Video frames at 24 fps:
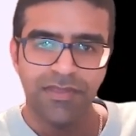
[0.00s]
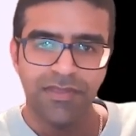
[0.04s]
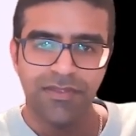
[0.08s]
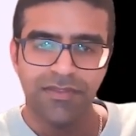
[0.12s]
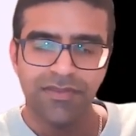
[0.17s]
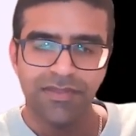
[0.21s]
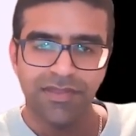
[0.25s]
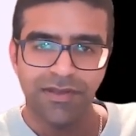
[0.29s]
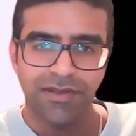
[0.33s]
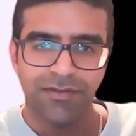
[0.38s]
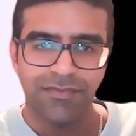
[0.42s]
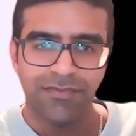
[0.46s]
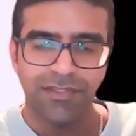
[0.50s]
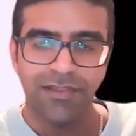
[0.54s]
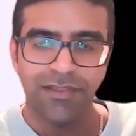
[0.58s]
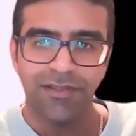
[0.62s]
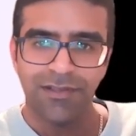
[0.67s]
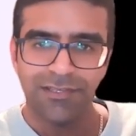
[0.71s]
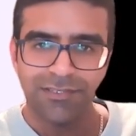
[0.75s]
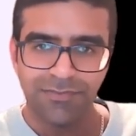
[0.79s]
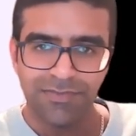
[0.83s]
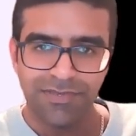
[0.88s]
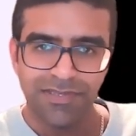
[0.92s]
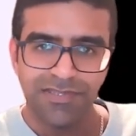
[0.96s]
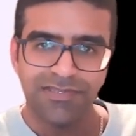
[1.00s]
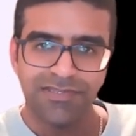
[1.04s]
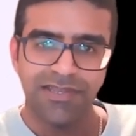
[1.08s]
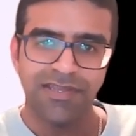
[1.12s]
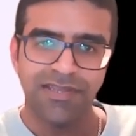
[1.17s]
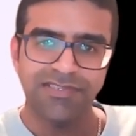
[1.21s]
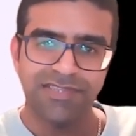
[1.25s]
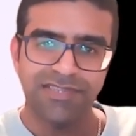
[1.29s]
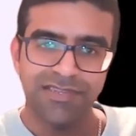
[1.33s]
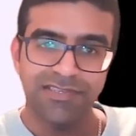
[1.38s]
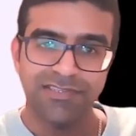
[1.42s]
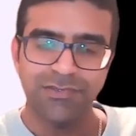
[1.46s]
Now, the last piece, like I
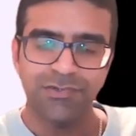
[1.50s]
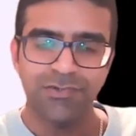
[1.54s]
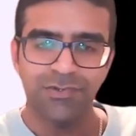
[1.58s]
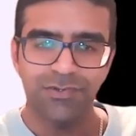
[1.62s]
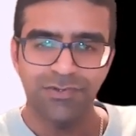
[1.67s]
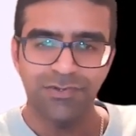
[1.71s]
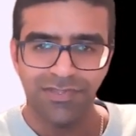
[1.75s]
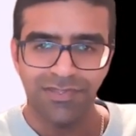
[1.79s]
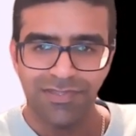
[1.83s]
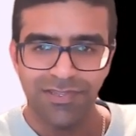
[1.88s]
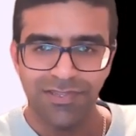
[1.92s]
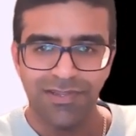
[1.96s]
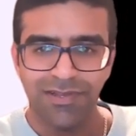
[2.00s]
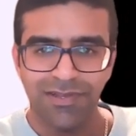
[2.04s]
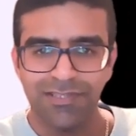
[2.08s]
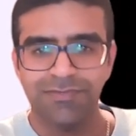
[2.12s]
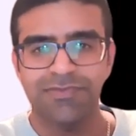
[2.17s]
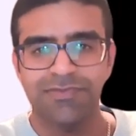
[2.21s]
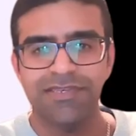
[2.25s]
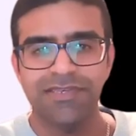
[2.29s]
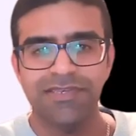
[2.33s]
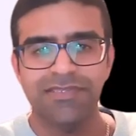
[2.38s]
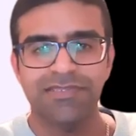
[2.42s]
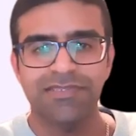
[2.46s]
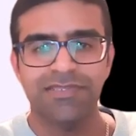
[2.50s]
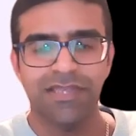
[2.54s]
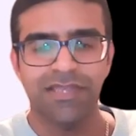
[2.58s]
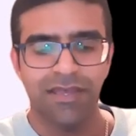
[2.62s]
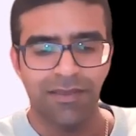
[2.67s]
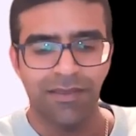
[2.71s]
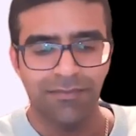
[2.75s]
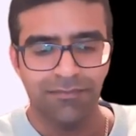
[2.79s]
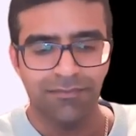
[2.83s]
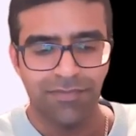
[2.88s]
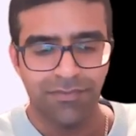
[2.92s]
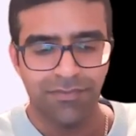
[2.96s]
said, it's called the last piece,
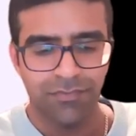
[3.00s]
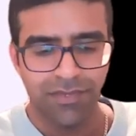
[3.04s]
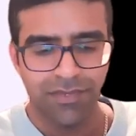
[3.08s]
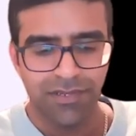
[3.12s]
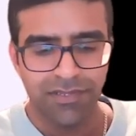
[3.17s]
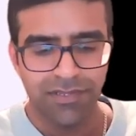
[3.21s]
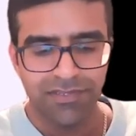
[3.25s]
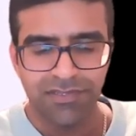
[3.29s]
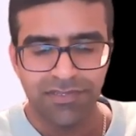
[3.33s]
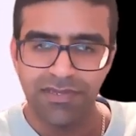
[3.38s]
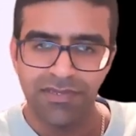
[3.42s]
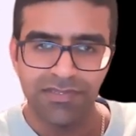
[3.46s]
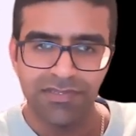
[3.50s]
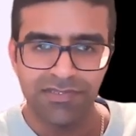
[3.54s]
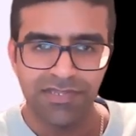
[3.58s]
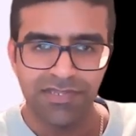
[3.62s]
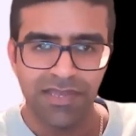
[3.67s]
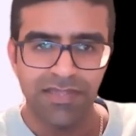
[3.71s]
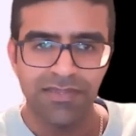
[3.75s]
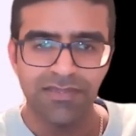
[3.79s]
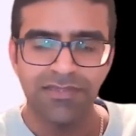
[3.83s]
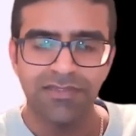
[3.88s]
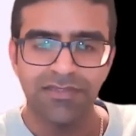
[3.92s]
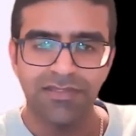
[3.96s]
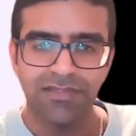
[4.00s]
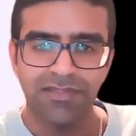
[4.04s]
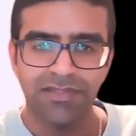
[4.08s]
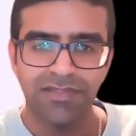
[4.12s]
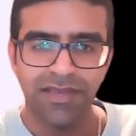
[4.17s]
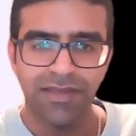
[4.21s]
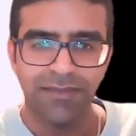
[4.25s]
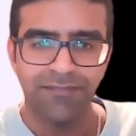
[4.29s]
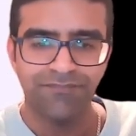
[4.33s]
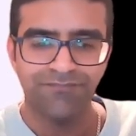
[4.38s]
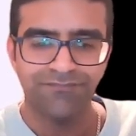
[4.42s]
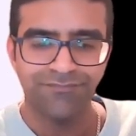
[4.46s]
but really to understand
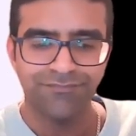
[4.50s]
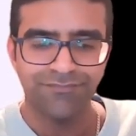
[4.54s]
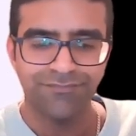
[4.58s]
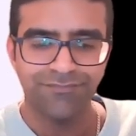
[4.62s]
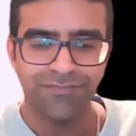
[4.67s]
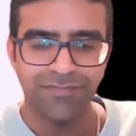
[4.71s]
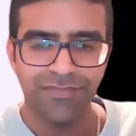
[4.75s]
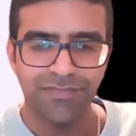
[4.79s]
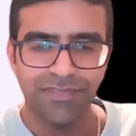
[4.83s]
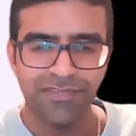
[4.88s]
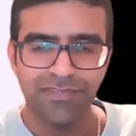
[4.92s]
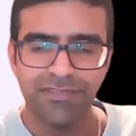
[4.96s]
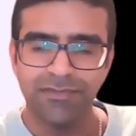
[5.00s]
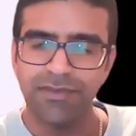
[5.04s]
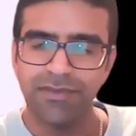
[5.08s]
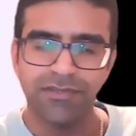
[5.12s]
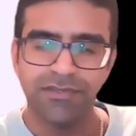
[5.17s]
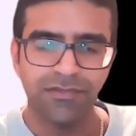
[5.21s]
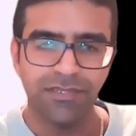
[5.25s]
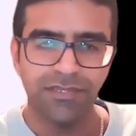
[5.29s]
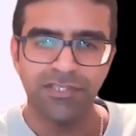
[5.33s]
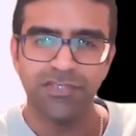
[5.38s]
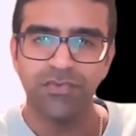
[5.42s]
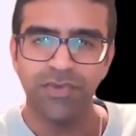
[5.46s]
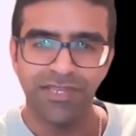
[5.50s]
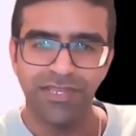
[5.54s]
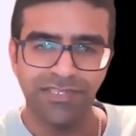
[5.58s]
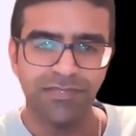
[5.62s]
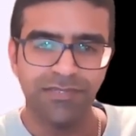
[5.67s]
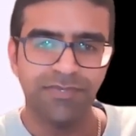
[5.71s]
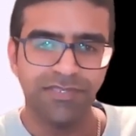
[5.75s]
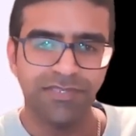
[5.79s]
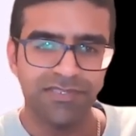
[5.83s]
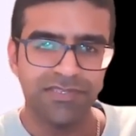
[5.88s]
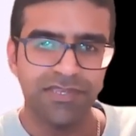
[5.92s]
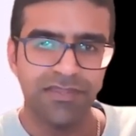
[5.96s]
that this is about doing
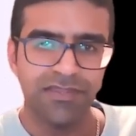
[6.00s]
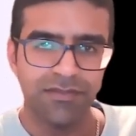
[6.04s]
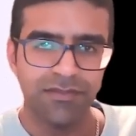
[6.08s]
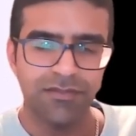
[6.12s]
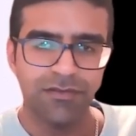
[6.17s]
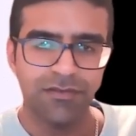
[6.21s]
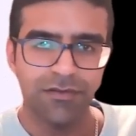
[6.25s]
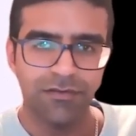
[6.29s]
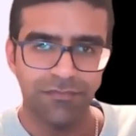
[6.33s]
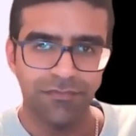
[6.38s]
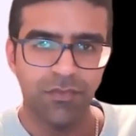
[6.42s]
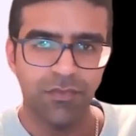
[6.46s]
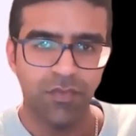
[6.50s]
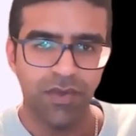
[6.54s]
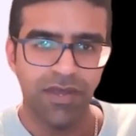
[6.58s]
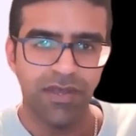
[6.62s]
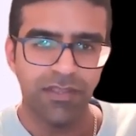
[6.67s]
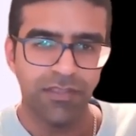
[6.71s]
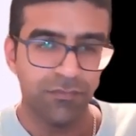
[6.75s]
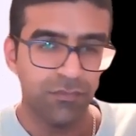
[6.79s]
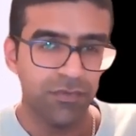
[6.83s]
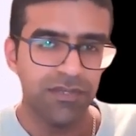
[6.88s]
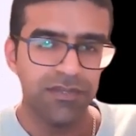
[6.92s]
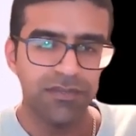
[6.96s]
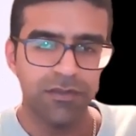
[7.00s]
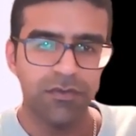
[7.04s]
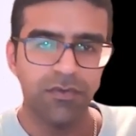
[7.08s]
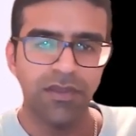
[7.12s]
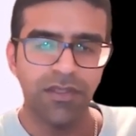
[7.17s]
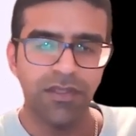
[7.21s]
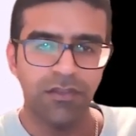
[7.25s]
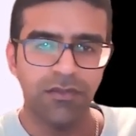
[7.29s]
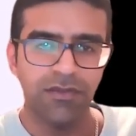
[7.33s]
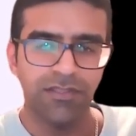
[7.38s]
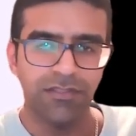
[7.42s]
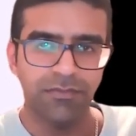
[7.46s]
20% of the work. You've already done
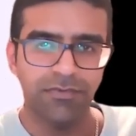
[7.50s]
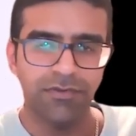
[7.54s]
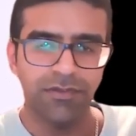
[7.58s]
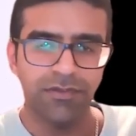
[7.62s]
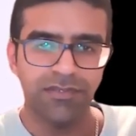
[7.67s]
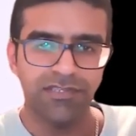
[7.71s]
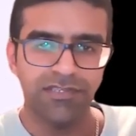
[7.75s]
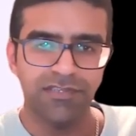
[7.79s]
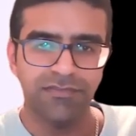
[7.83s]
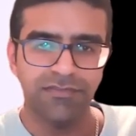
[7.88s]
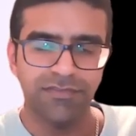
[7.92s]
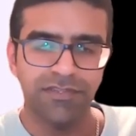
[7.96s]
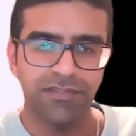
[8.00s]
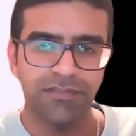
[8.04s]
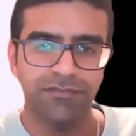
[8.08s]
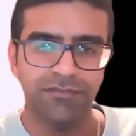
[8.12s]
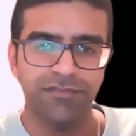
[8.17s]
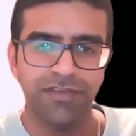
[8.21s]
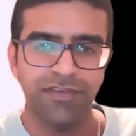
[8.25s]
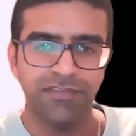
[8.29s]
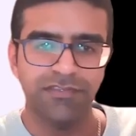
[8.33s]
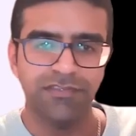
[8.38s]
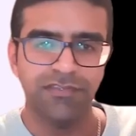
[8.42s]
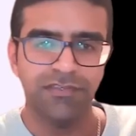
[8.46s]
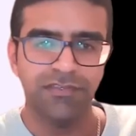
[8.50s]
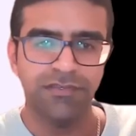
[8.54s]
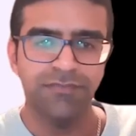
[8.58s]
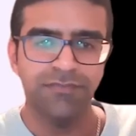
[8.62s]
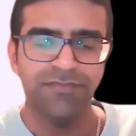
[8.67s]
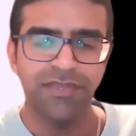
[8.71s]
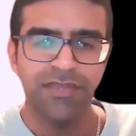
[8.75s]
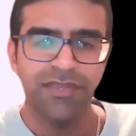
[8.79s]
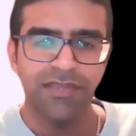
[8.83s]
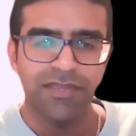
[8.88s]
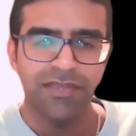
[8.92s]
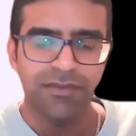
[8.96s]
quite a lot in the process. You've done the first two,
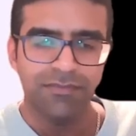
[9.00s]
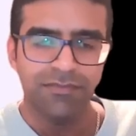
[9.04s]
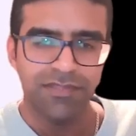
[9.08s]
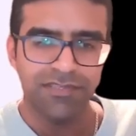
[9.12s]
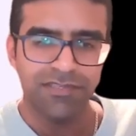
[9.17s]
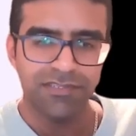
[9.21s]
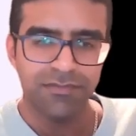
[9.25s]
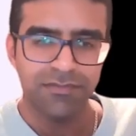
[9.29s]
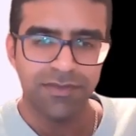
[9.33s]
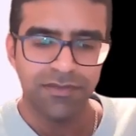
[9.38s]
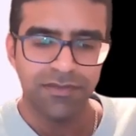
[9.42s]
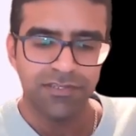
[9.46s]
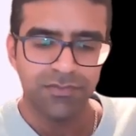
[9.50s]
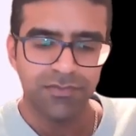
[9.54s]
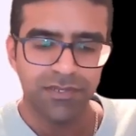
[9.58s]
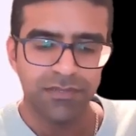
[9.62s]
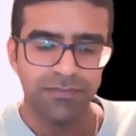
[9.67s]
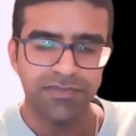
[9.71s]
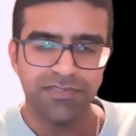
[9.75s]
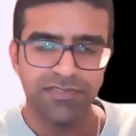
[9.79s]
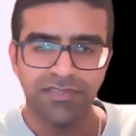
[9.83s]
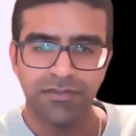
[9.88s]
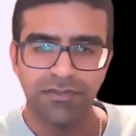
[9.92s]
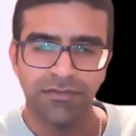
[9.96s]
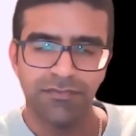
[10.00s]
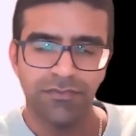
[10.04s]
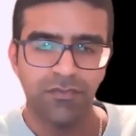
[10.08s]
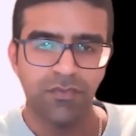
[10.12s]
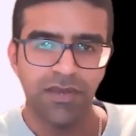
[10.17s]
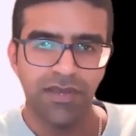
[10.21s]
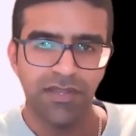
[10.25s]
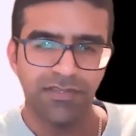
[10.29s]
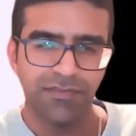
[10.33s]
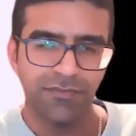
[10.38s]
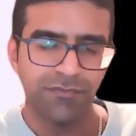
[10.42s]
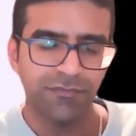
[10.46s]
but this is about 20% of the
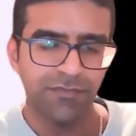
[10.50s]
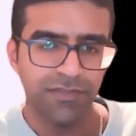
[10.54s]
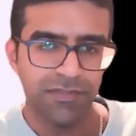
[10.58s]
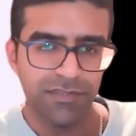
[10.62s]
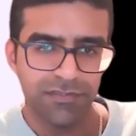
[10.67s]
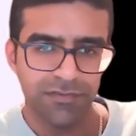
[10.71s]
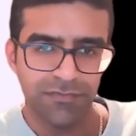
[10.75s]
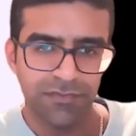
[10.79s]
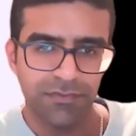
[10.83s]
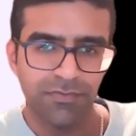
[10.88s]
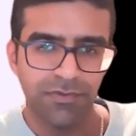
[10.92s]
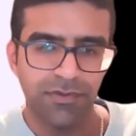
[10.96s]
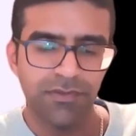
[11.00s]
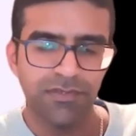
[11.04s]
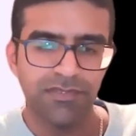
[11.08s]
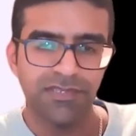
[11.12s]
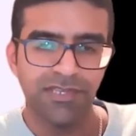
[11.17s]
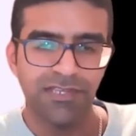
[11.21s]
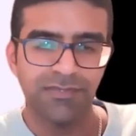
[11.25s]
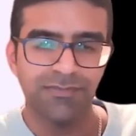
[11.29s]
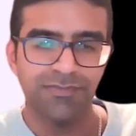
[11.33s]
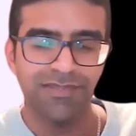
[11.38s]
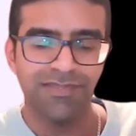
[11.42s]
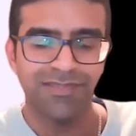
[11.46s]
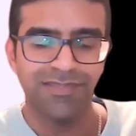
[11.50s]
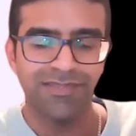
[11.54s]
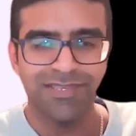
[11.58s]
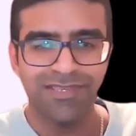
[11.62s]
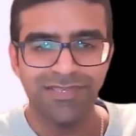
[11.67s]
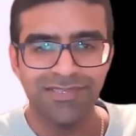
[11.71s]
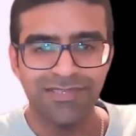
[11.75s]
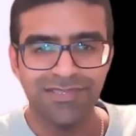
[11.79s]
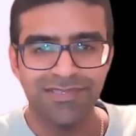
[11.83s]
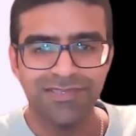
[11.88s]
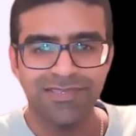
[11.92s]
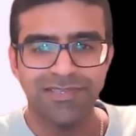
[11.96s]
work to finish off the process, but
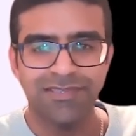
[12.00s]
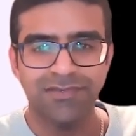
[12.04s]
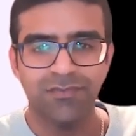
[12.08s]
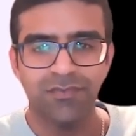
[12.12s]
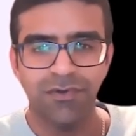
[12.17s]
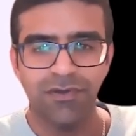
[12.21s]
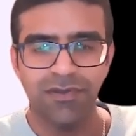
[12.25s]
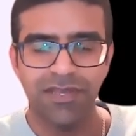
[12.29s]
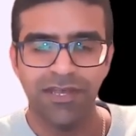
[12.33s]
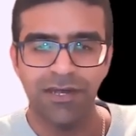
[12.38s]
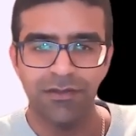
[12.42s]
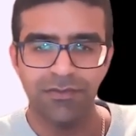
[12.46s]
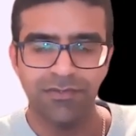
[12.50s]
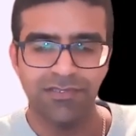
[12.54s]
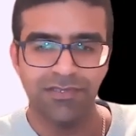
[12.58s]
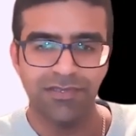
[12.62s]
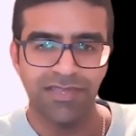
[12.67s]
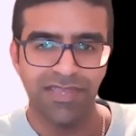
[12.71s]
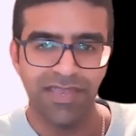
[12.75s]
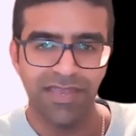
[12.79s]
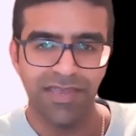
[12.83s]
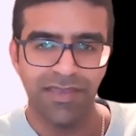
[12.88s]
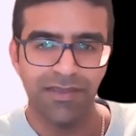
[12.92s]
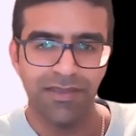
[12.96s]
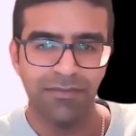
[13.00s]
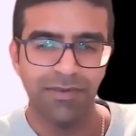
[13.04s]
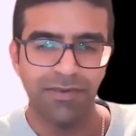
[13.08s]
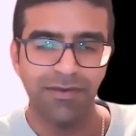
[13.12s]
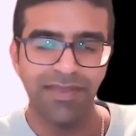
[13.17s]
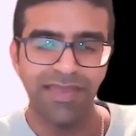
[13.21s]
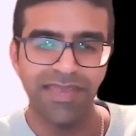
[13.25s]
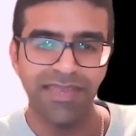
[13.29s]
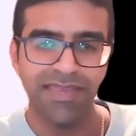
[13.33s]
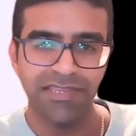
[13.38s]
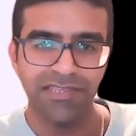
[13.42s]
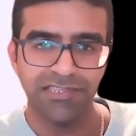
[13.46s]
this is what helps you get about
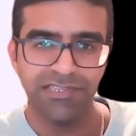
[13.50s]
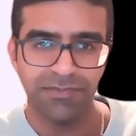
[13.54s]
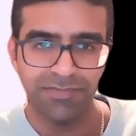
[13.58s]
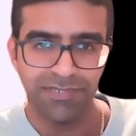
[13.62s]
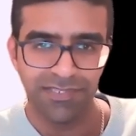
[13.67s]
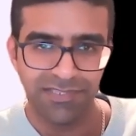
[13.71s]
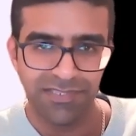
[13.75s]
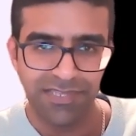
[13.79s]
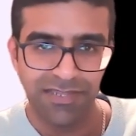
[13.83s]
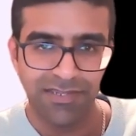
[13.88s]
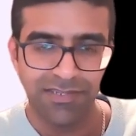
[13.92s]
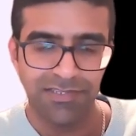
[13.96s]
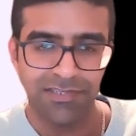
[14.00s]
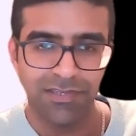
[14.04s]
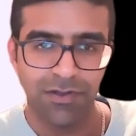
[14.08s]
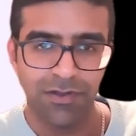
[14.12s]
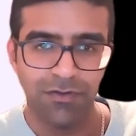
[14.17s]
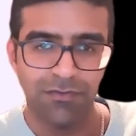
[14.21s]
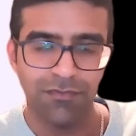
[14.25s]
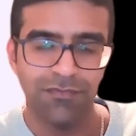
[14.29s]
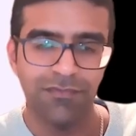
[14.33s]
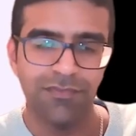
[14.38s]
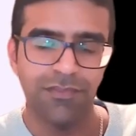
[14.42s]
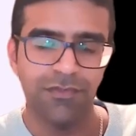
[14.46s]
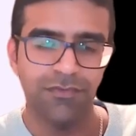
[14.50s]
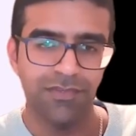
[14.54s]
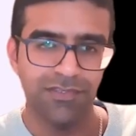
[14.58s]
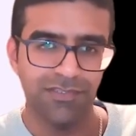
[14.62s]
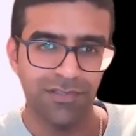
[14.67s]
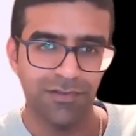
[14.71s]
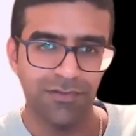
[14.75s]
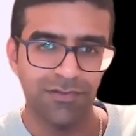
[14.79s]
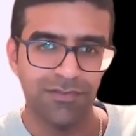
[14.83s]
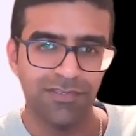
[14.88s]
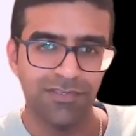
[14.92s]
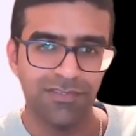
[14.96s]
80% of the
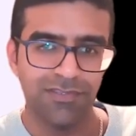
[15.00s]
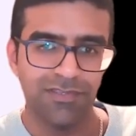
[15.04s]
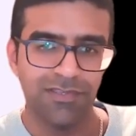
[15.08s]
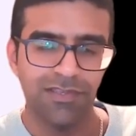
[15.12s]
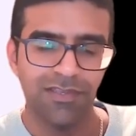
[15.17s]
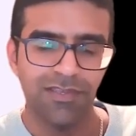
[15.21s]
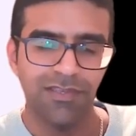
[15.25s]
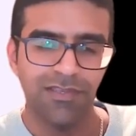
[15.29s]
results.